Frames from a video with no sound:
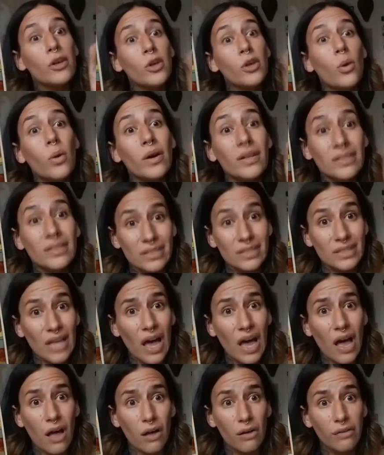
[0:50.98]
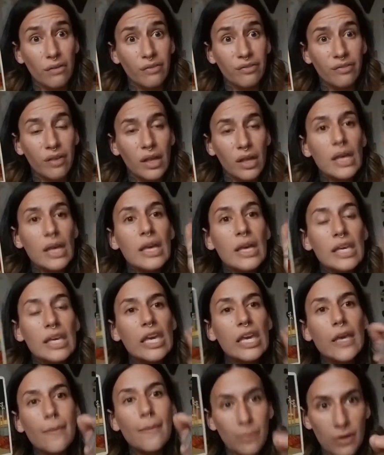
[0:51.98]
yourself
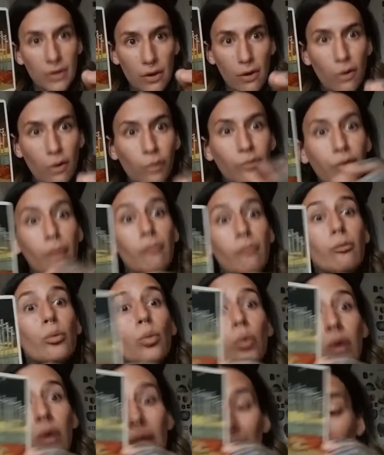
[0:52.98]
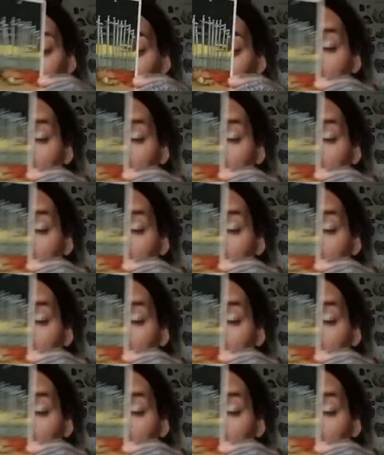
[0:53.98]
keep you from really